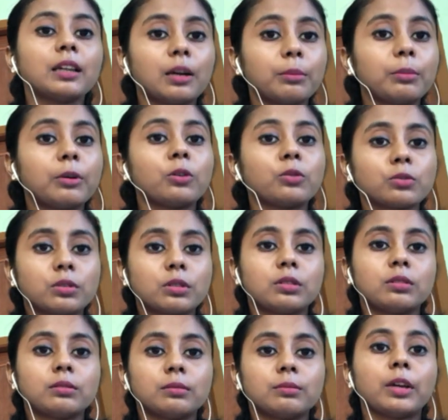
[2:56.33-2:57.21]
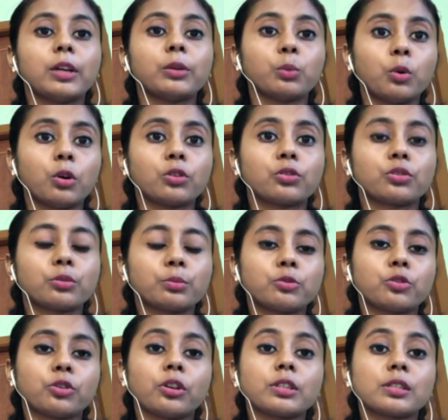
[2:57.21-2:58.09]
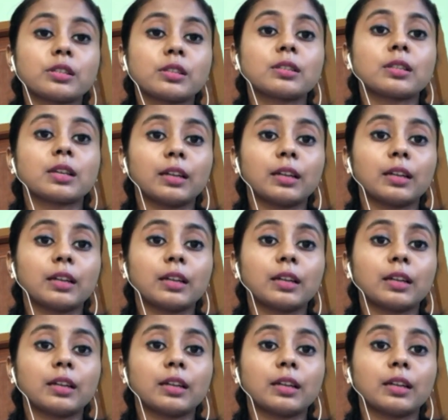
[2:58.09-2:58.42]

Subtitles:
about my wardrobe choices,